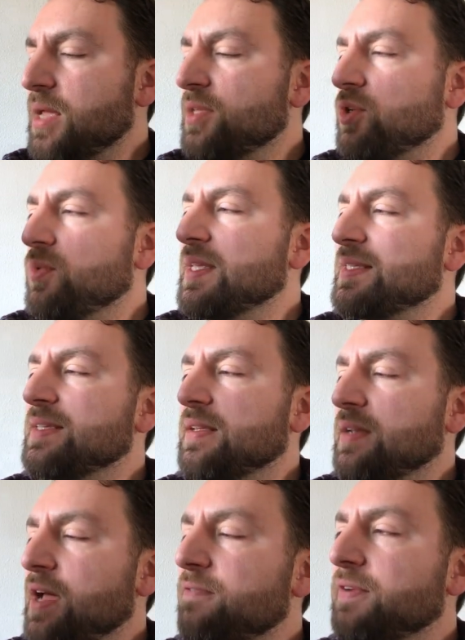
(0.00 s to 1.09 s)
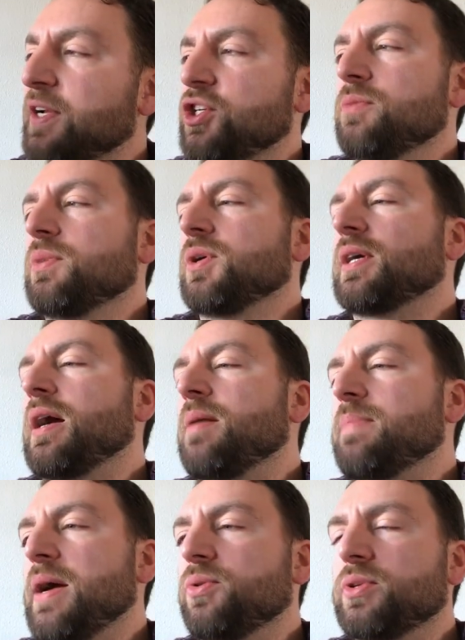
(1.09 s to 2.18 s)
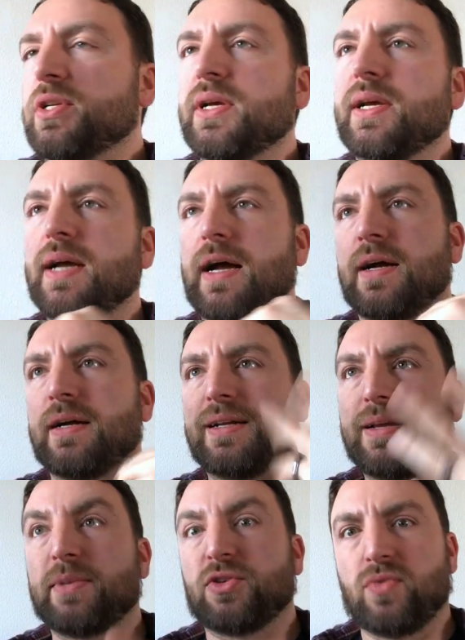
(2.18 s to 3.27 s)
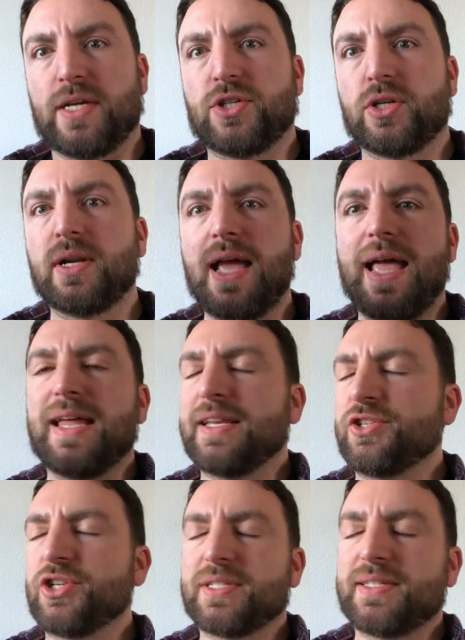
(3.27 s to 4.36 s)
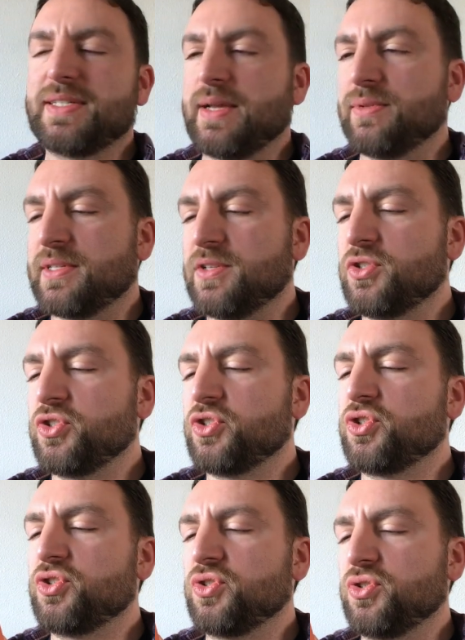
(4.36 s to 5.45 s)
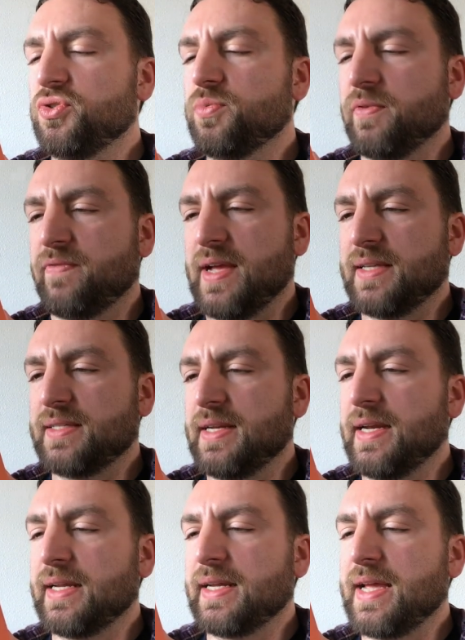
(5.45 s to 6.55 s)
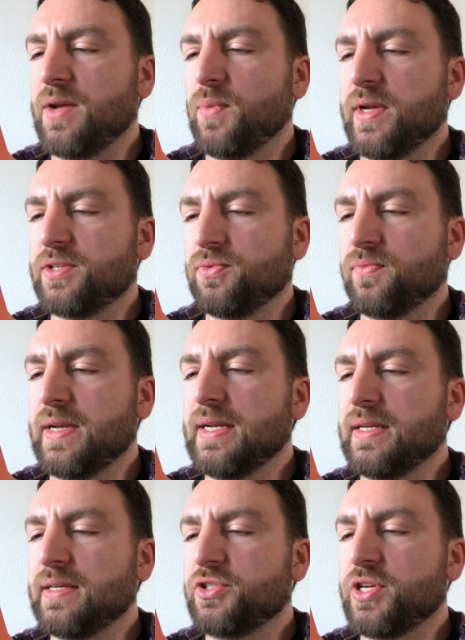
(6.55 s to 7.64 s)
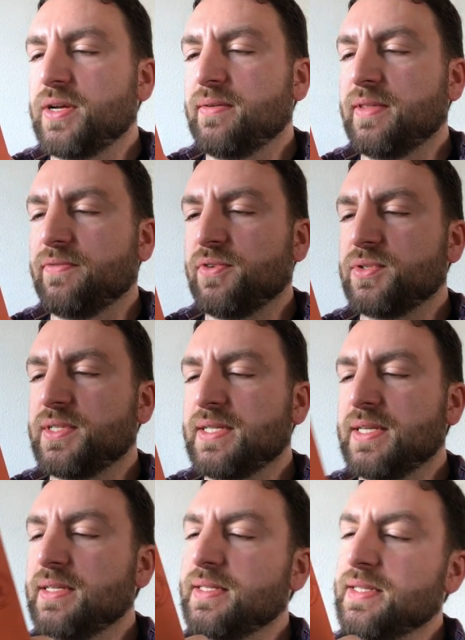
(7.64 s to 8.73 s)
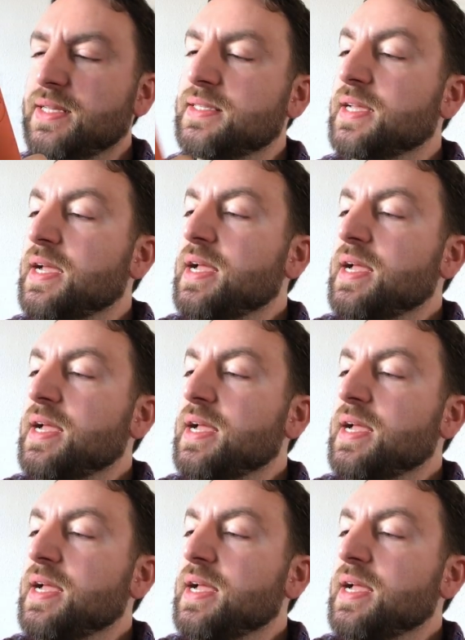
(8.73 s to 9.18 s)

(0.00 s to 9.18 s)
so this is a nonfiction book about uh, immigration, and just sounds super fascinating. Can't wait to read it. Cha the first sentence is